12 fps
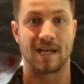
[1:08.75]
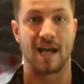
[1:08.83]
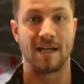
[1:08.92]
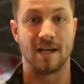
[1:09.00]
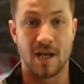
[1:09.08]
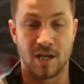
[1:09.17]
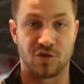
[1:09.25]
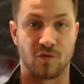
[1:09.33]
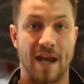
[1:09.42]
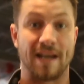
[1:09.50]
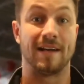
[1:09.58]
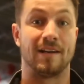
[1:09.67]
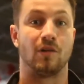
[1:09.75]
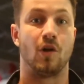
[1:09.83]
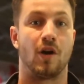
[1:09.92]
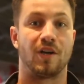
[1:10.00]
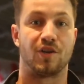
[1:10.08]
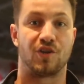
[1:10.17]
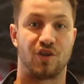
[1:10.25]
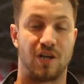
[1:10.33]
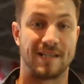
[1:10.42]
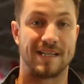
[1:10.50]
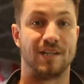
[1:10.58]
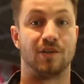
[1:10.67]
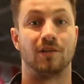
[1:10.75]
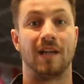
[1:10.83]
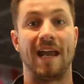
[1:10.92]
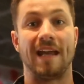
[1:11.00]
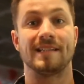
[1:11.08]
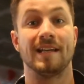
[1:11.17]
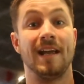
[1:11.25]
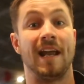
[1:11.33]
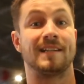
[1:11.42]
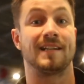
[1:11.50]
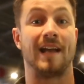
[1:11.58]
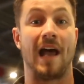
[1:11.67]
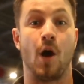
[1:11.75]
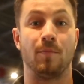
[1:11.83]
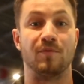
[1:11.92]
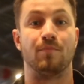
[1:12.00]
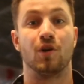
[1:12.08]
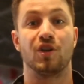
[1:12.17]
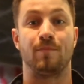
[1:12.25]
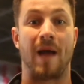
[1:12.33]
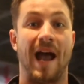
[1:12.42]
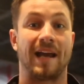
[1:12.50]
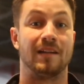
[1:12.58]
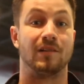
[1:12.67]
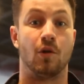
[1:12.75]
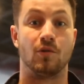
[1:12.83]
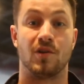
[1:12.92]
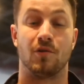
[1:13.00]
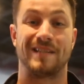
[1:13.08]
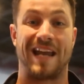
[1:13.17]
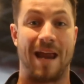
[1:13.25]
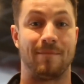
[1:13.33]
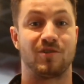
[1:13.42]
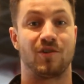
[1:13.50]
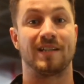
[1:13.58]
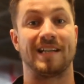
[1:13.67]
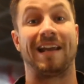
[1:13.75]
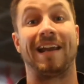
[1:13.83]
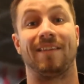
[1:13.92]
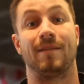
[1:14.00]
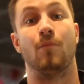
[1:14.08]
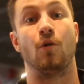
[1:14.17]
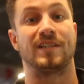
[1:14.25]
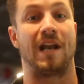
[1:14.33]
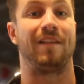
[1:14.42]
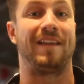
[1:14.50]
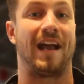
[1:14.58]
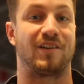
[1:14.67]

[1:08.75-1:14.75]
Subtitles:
tight, dragging it along your shins and your legs, it's gonna help you push back and load those hamstrings and get the most out of the